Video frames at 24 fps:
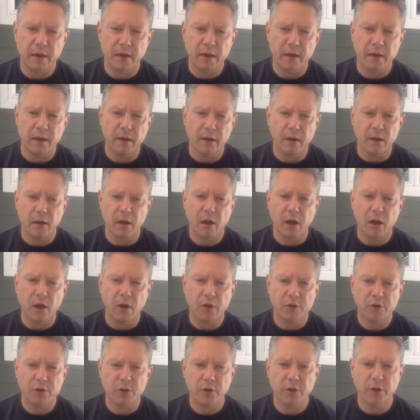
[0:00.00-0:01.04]
I'll
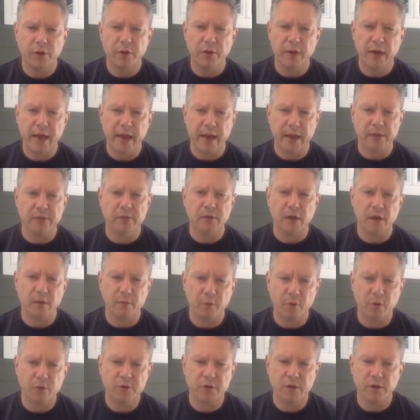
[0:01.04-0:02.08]
show you the hands-on
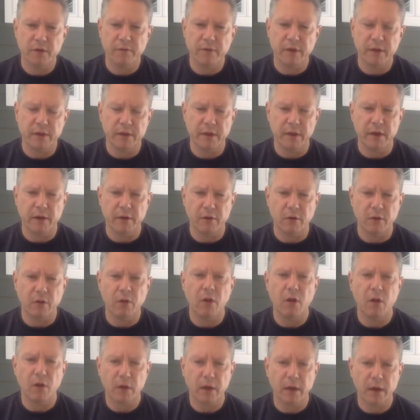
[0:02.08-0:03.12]
portion of it, and then it will
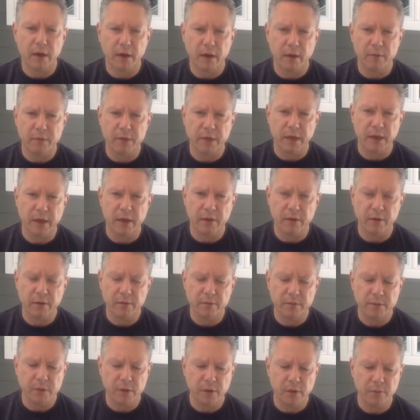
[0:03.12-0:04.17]
all kind of come together.
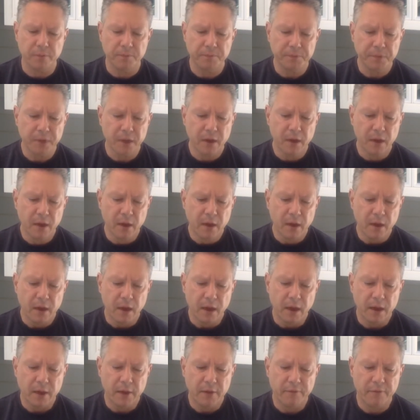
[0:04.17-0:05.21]
So
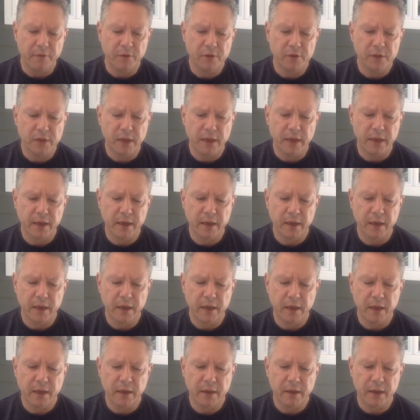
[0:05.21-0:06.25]
the first thing
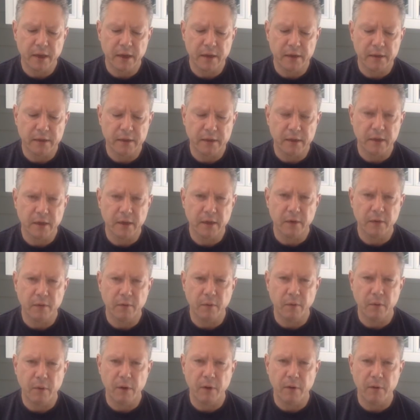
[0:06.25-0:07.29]
that we
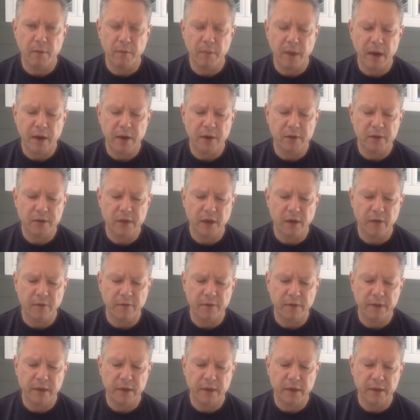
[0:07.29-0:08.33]
want to remind ourselves
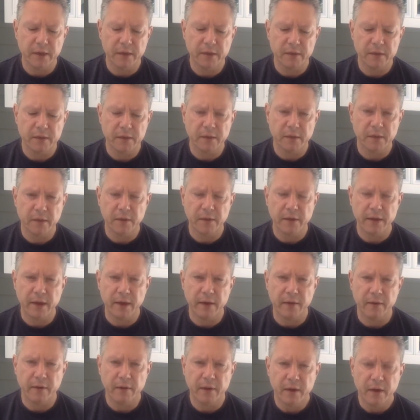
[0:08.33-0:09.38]
is
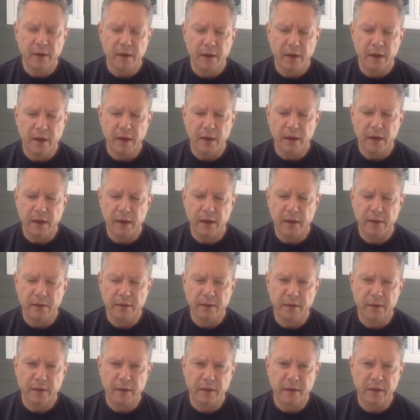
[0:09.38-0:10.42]
that
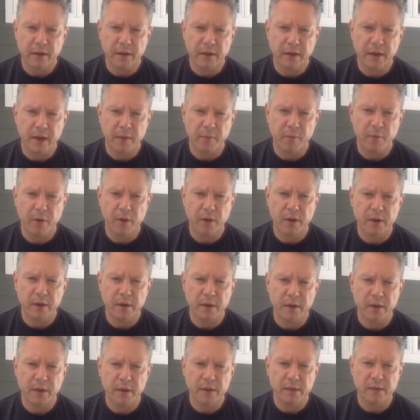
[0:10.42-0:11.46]
the
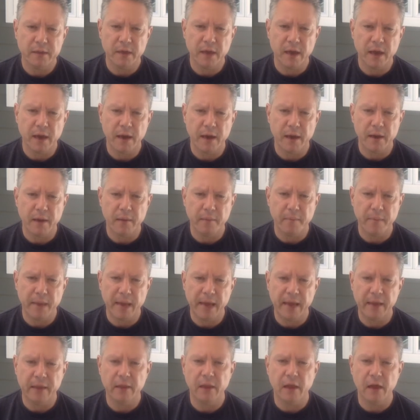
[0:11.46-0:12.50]
Keppra is not a
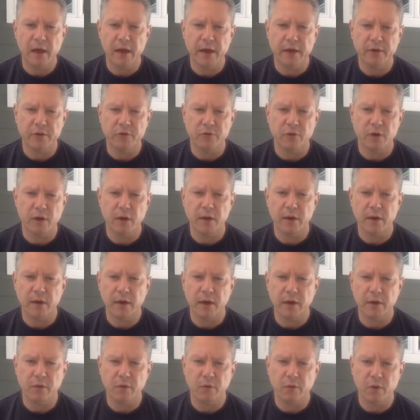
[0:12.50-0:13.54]
mainline drug. In
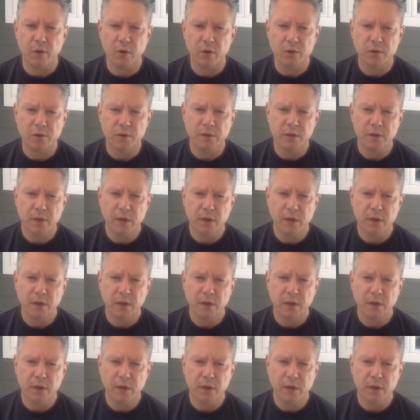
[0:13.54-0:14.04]
other words,